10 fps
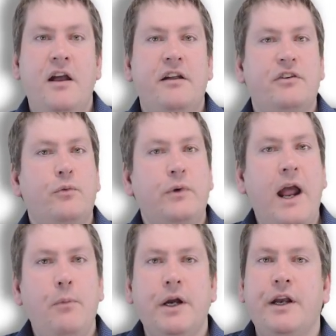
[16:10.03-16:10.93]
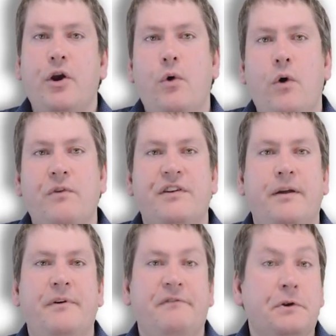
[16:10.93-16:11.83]
So now we're going to go over
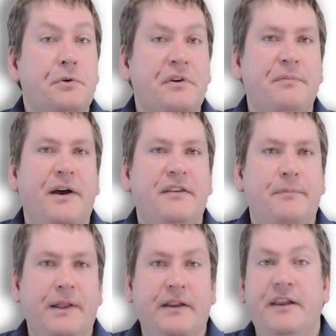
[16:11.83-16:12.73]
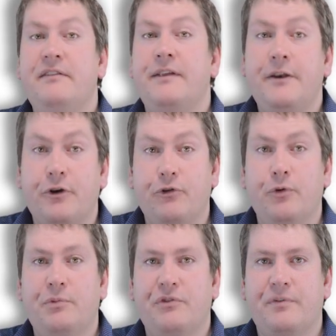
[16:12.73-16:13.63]
some of your responsibilities and your
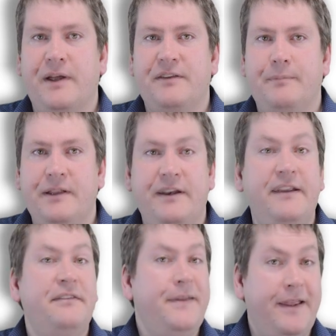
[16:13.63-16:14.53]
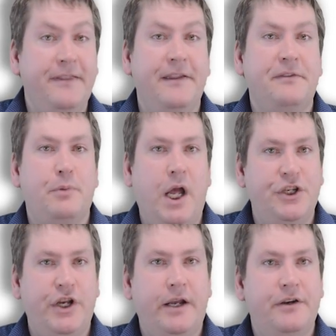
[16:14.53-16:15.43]
group's responsibilities in this
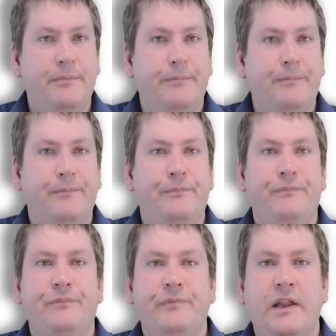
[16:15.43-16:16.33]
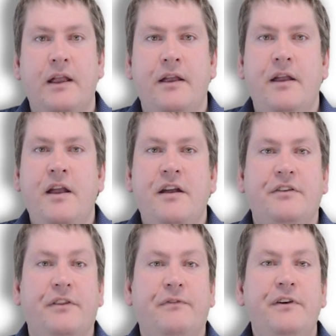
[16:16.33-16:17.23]
project.
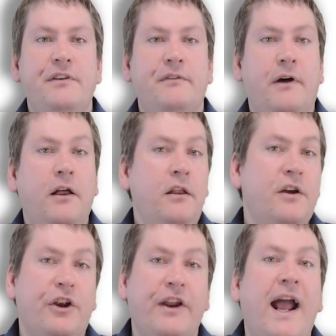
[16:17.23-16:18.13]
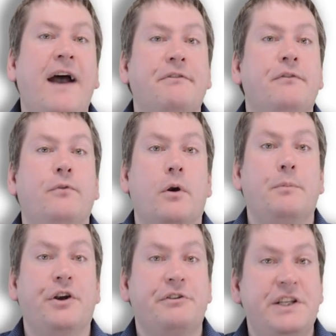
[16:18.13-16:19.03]
So the first of all, you're going to have to form
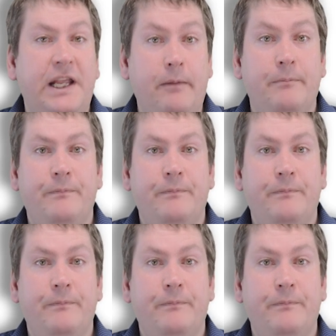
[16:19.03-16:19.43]
your team.